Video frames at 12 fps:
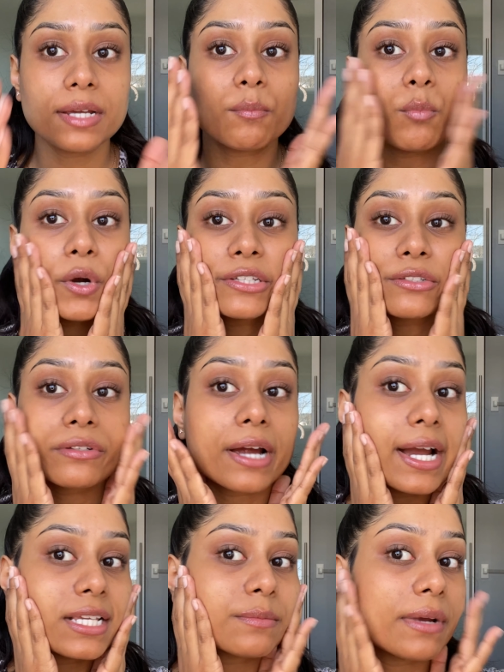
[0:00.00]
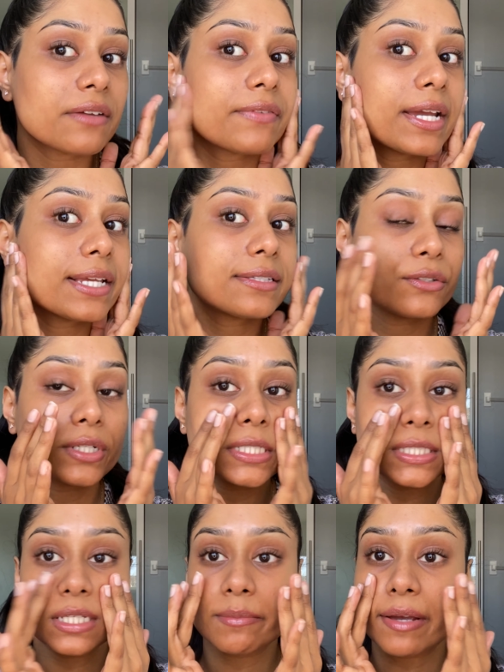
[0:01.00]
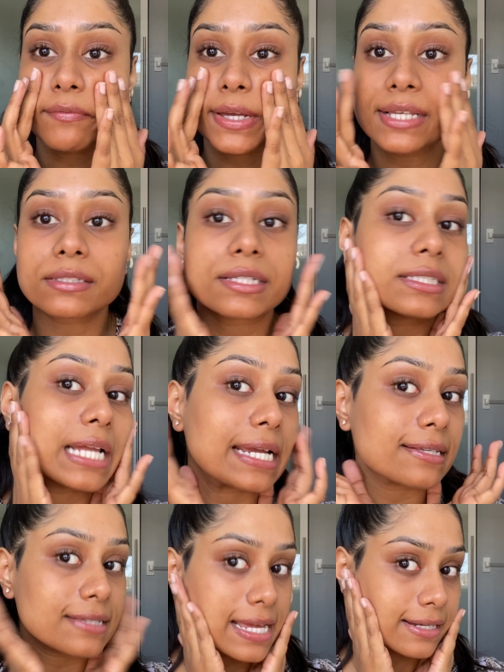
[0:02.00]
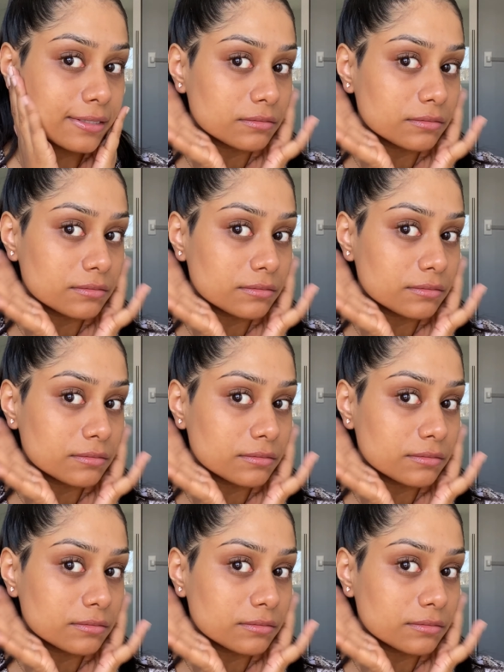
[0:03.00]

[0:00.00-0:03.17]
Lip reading: moisturized my face. You can see my face is nice and